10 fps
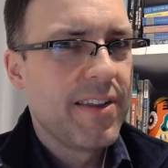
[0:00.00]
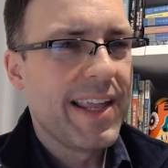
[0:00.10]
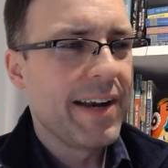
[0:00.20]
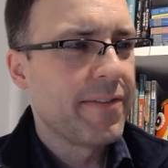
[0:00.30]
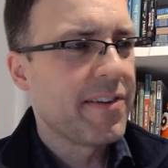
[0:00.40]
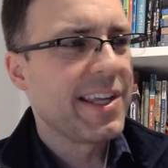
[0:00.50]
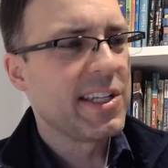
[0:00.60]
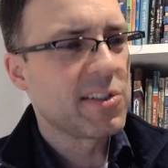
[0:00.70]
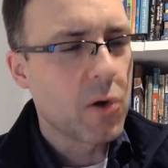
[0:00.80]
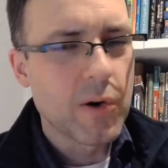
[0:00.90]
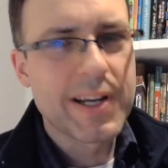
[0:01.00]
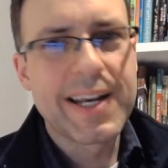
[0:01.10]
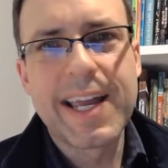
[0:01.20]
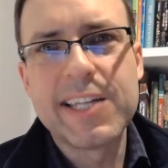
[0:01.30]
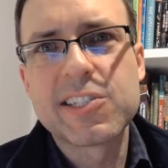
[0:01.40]
That everything is
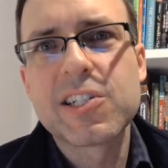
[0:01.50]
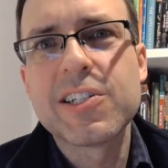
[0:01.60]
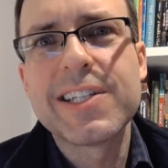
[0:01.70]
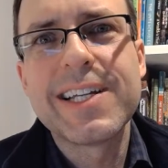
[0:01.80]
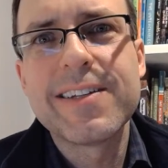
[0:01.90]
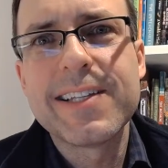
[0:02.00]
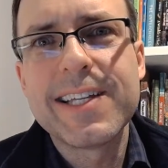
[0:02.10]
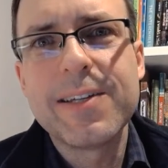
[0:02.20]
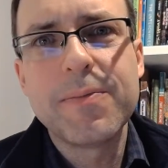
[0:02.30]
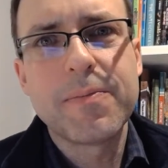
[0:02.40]
organized clearly?